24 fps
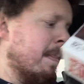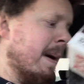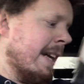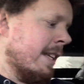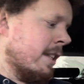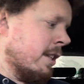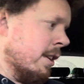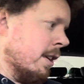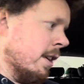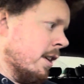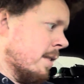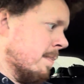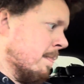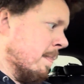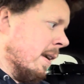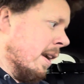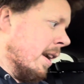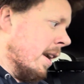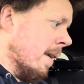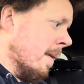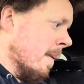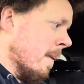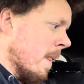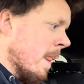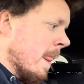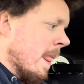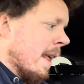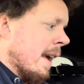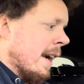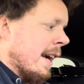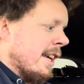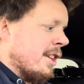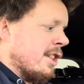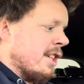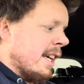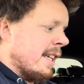battered, but
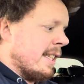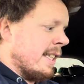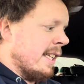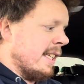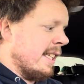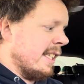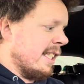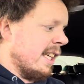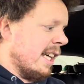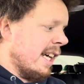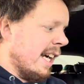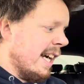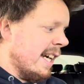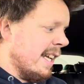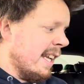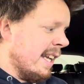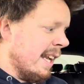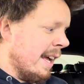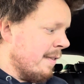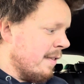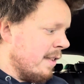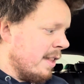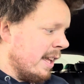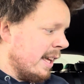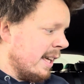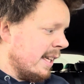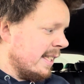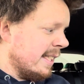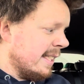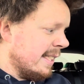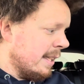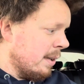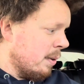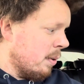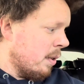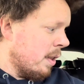I checked inside and everything's
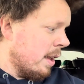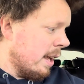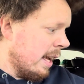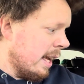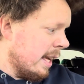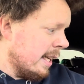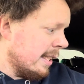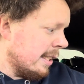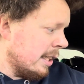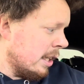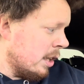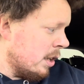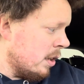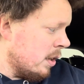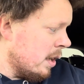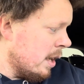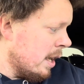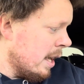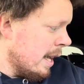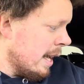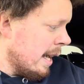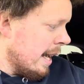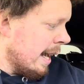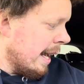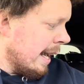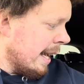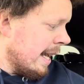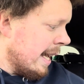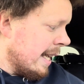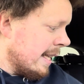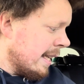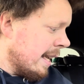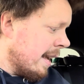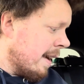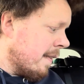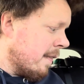still there, so
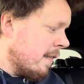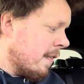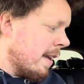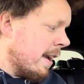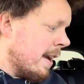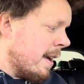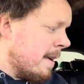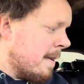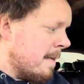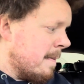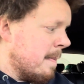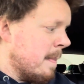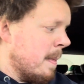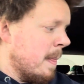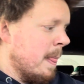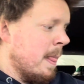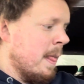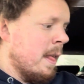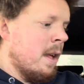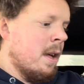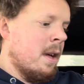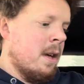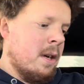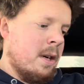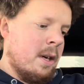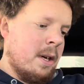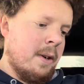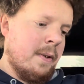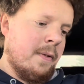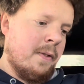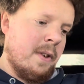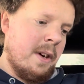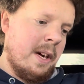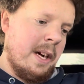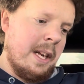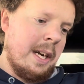glad to have that.
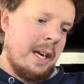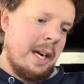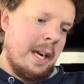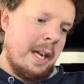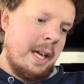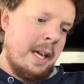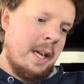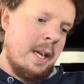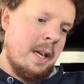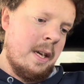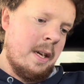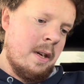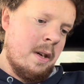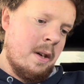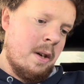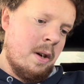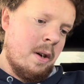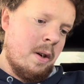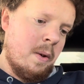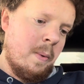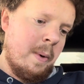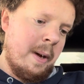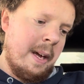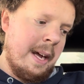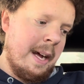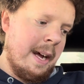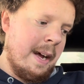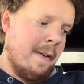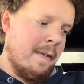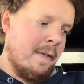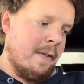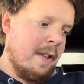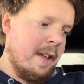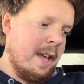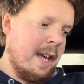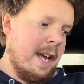And finally, we
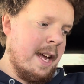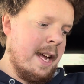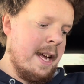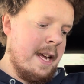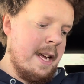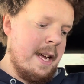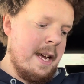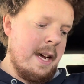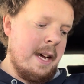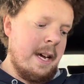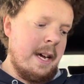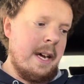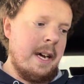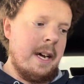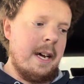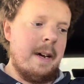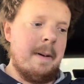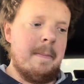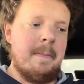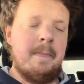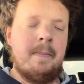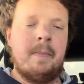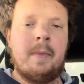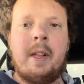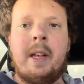have the